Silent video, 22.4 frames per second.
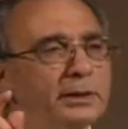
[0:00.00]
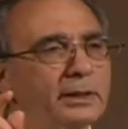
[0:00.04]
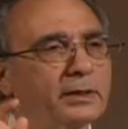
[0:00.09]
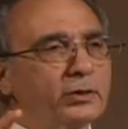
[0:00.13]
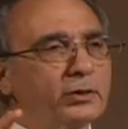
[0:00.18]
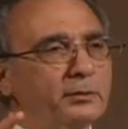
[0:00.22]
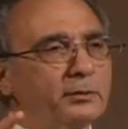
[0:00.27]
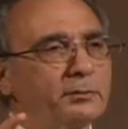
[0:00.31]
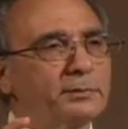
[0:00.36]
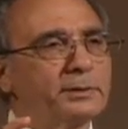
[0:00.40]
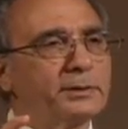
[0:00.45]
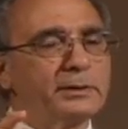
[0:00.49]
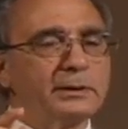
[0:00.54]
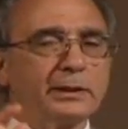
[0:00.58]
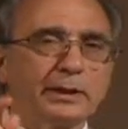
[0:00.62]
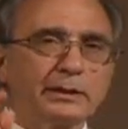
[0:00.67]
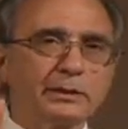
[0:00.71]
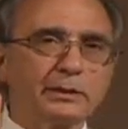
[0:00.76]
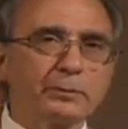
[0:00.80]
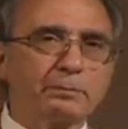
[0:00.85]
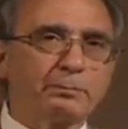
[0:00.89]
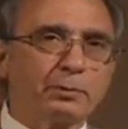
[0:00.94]
It could be
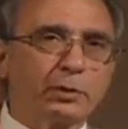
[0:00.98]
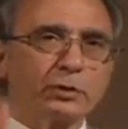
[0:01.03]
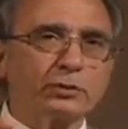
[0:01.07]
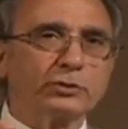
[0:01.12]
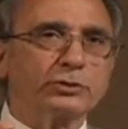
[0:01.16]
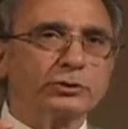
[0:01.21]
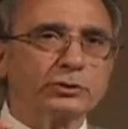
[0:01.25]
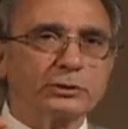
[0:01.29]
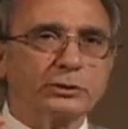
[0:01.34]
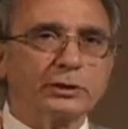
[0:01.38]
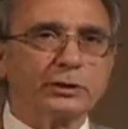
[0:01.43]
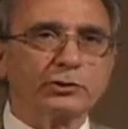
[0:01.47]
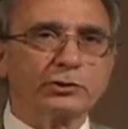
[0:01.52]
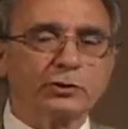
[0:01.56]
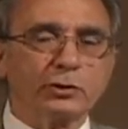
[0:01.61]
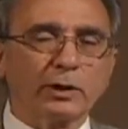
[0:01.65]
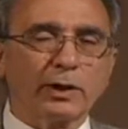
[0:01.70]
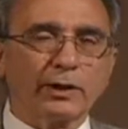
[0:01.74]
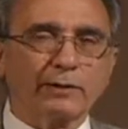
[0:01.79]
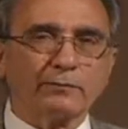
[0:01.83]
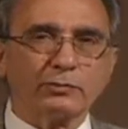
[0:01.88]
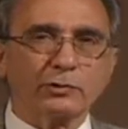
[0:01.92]
that the person that you're
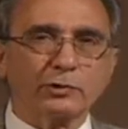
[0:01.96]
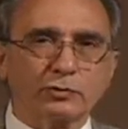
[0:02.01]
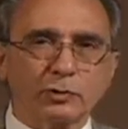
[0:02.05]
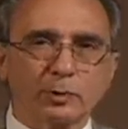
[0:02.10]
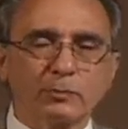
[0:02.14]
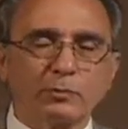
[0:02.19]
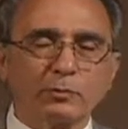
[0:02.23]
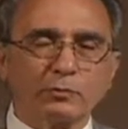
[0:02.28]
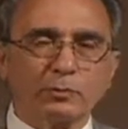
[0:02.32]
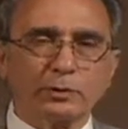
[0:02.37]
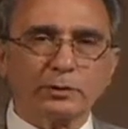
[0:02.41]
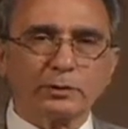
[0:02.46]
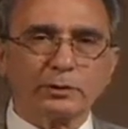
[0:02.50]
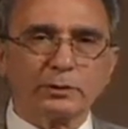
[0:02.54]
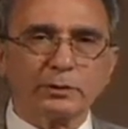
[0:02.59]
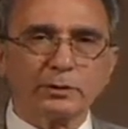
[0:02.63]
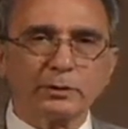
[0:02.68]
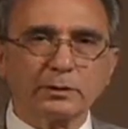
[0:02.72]
having trouble with